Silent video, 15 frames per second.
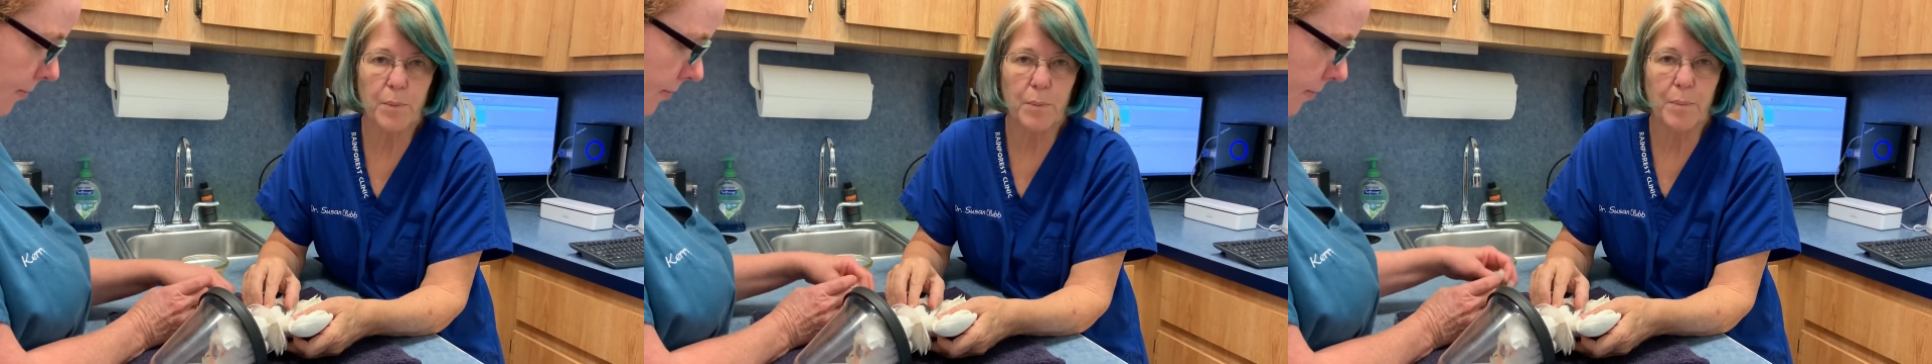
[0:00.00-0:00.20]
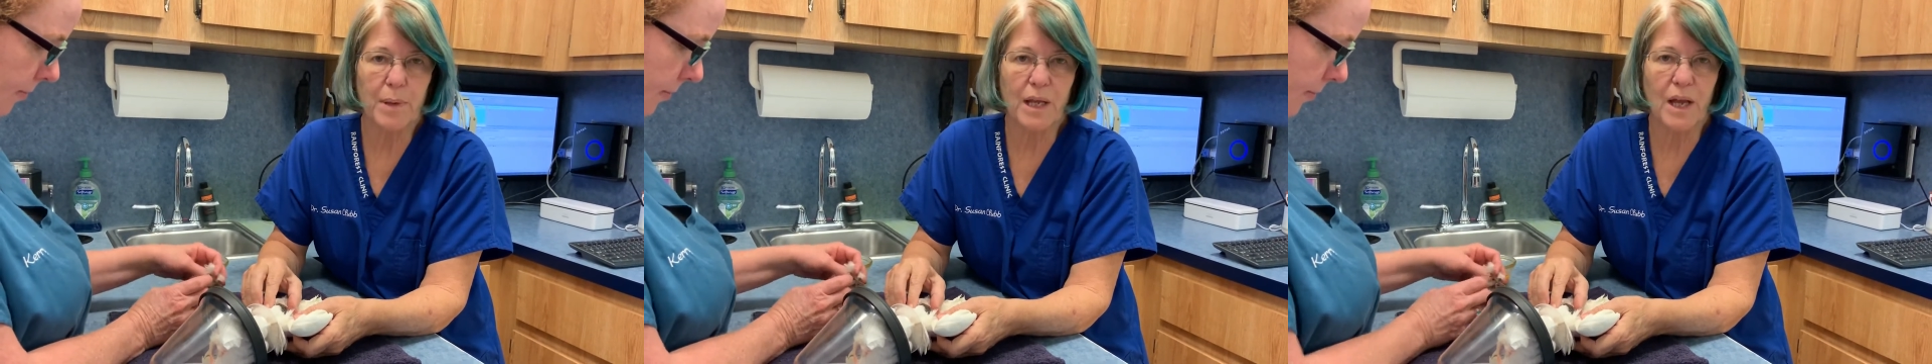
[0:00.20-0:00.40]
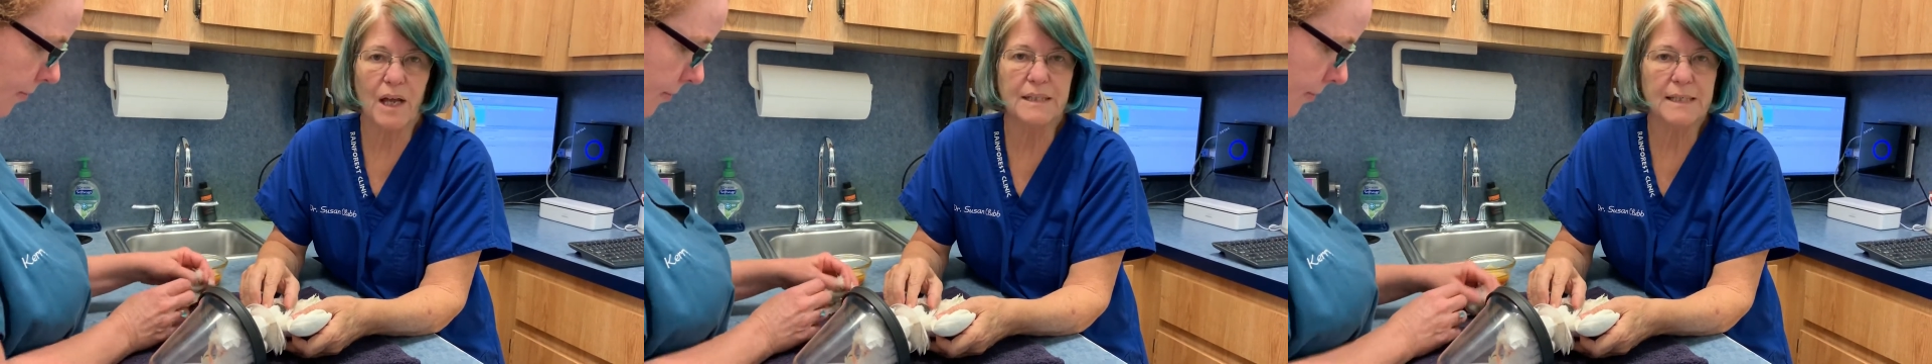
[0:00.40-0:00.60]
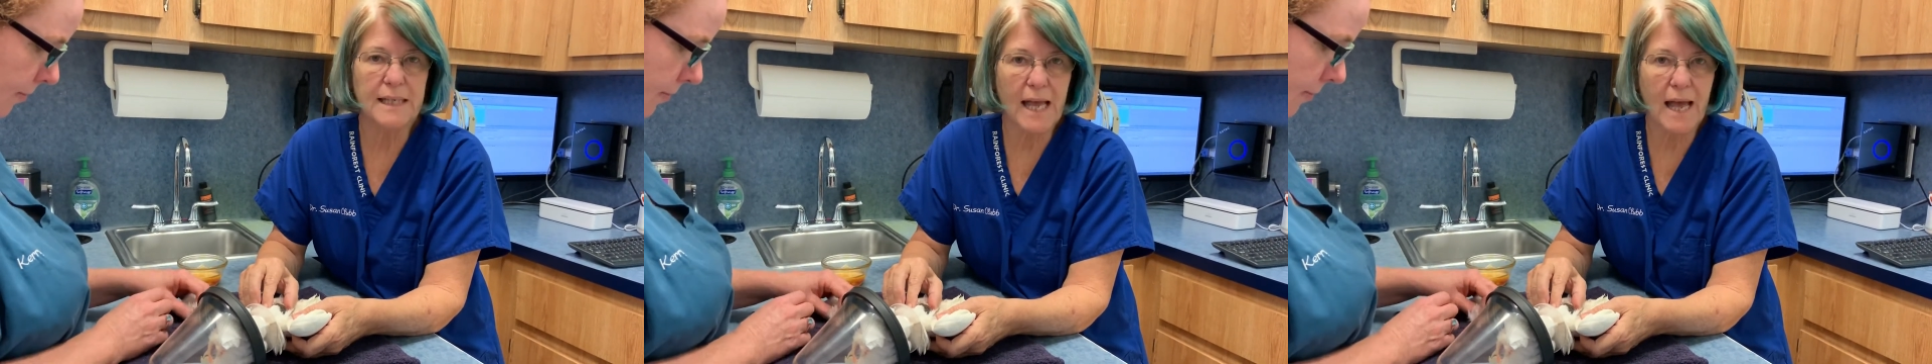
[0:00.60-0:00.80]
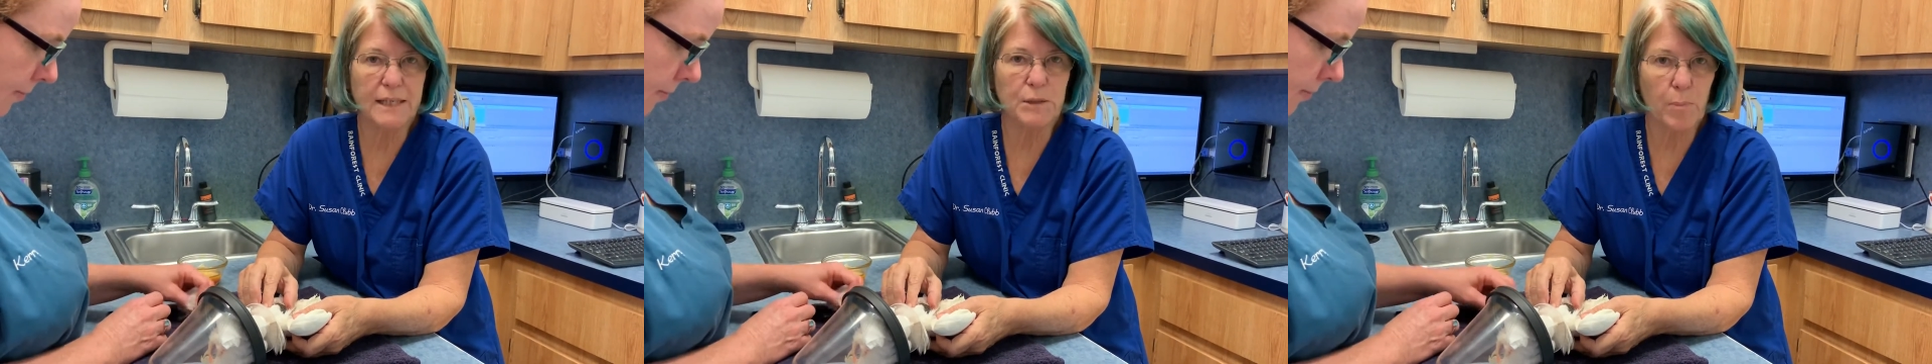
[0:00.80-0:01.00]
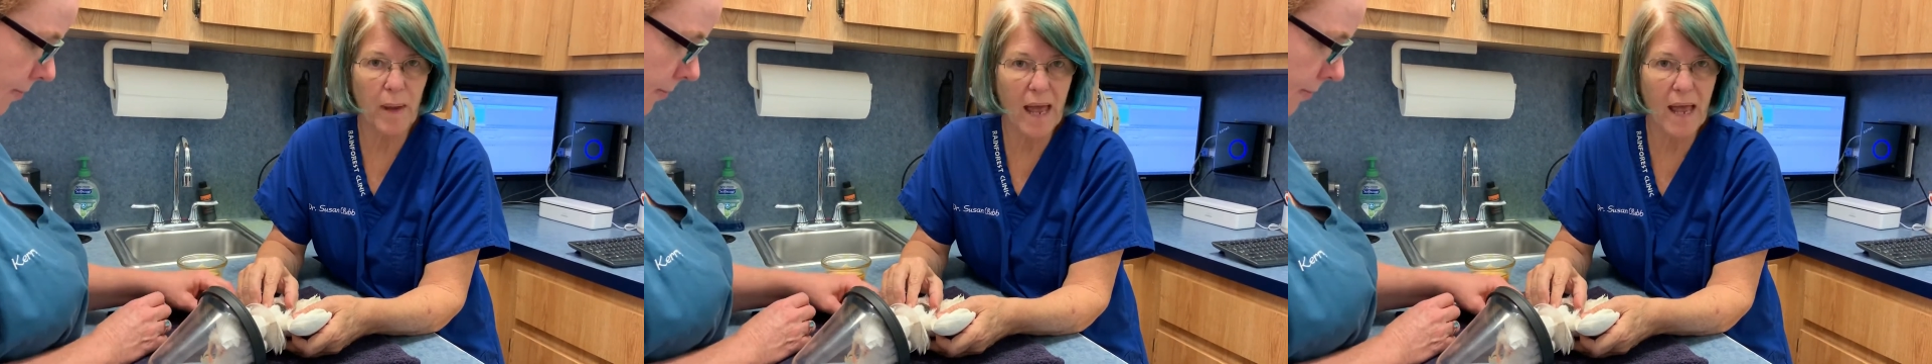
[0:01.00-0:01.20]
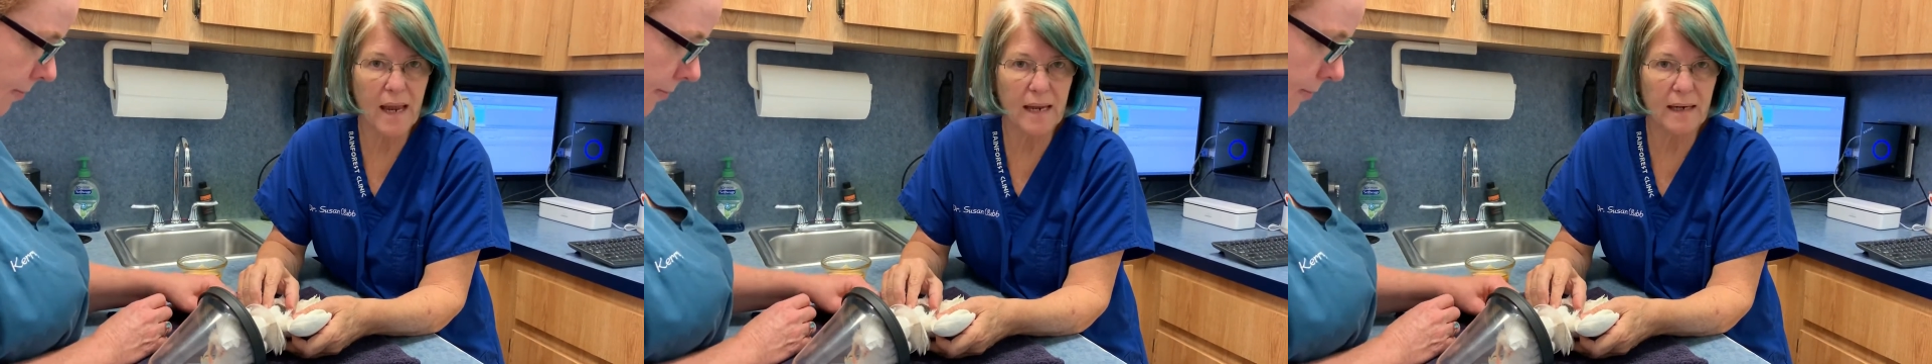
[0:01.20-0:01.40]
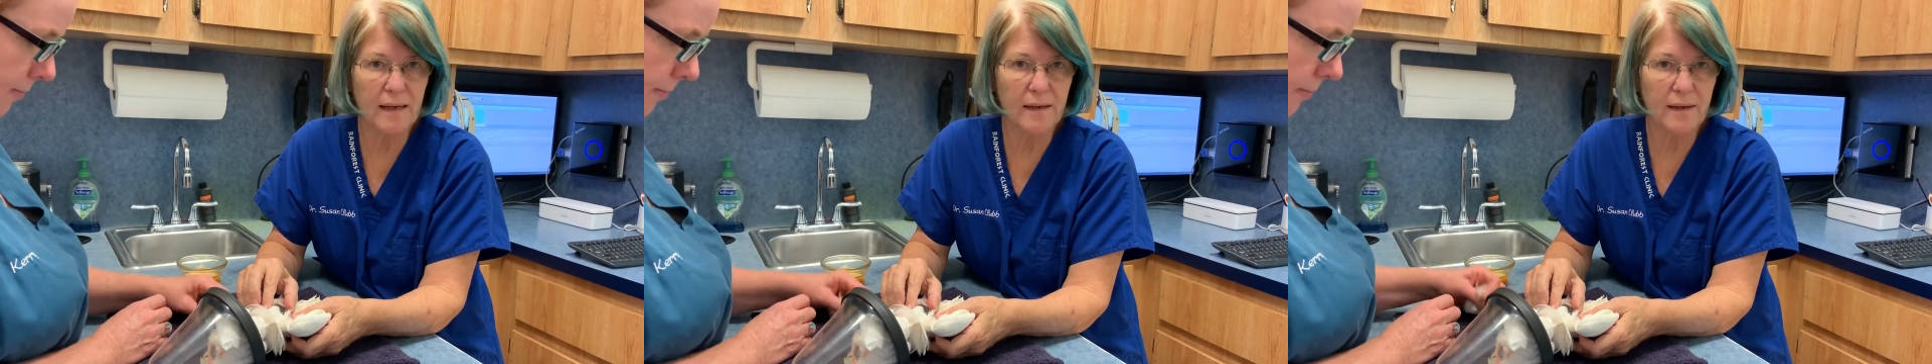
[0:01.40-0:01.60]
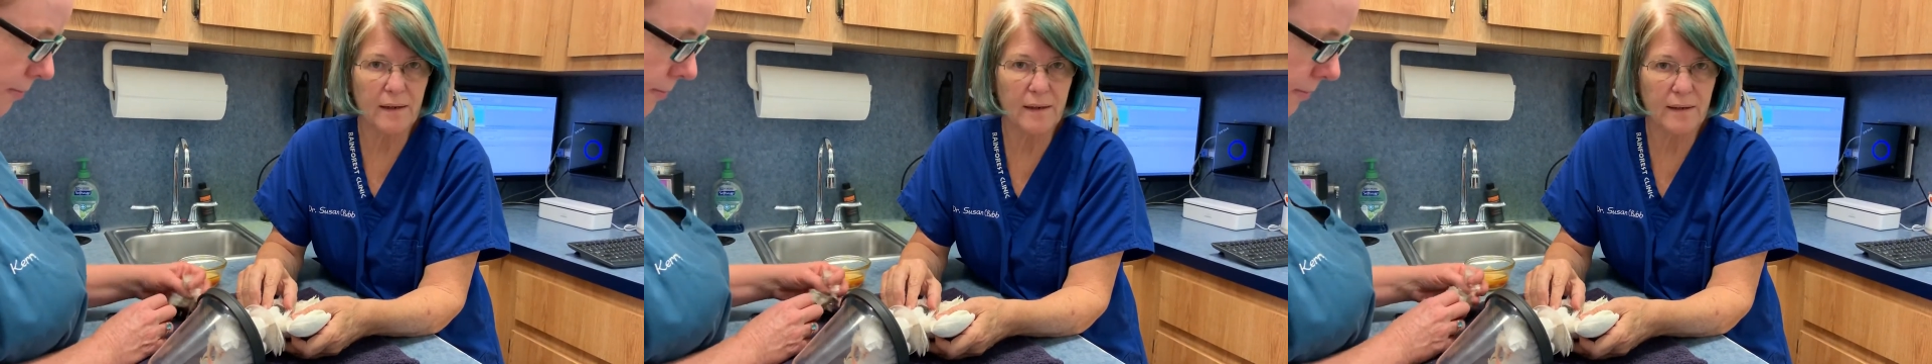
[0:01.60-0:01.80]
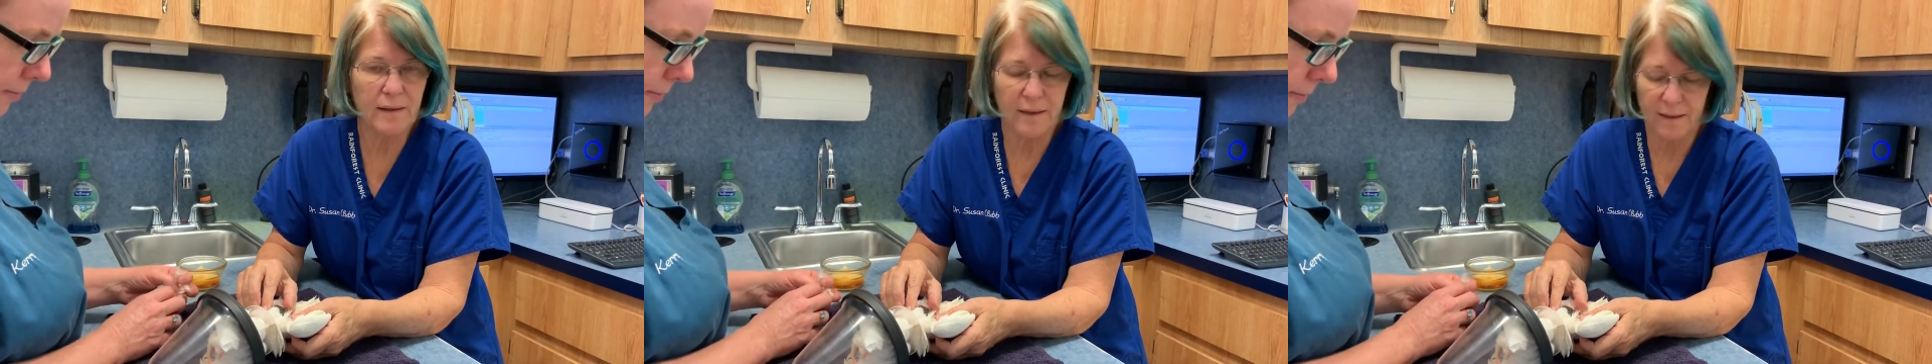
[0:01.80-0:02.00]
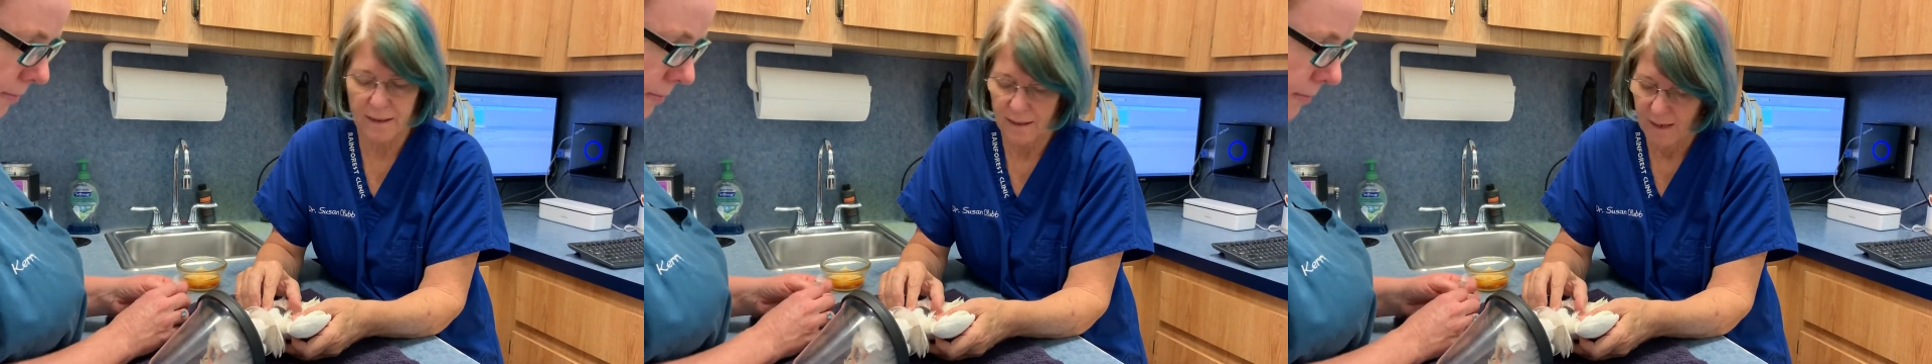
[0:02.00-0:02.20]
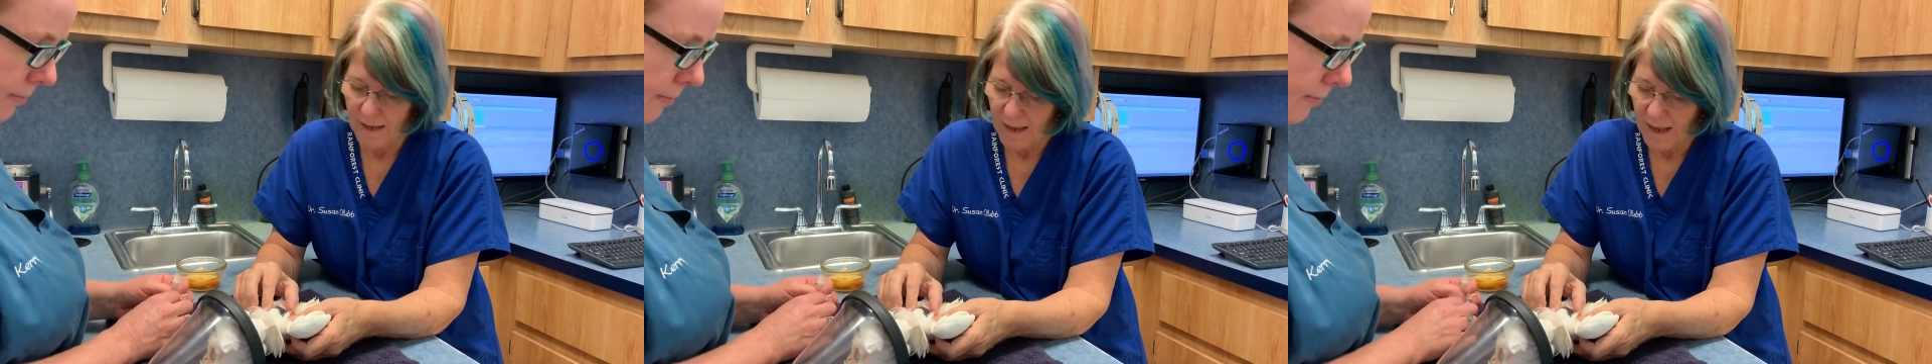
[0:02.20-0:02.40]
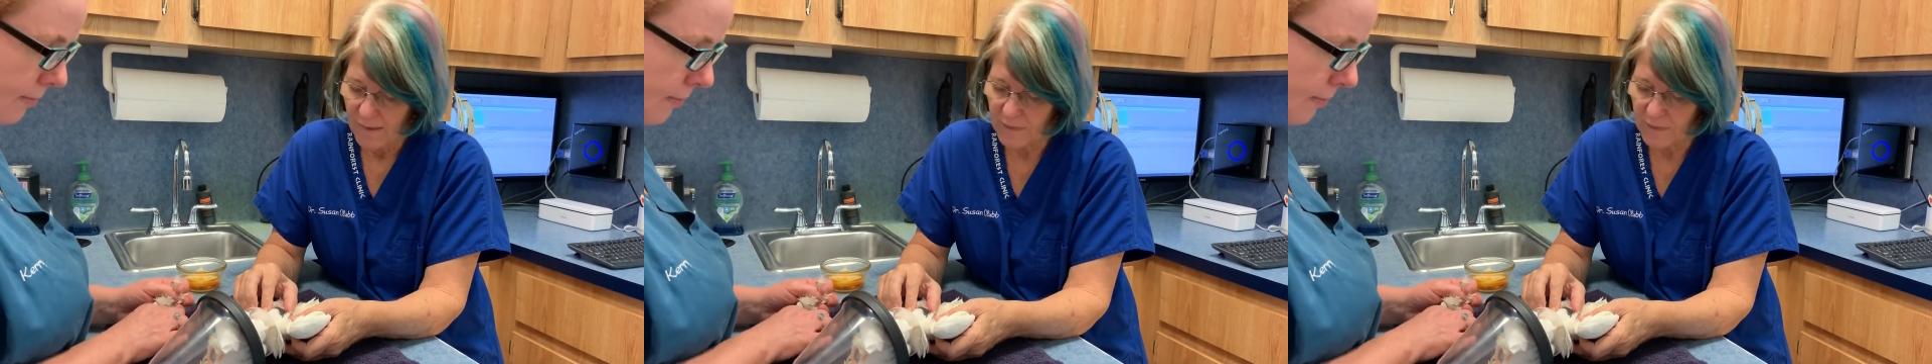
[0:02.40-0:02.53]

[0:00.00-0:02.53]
because he has pain.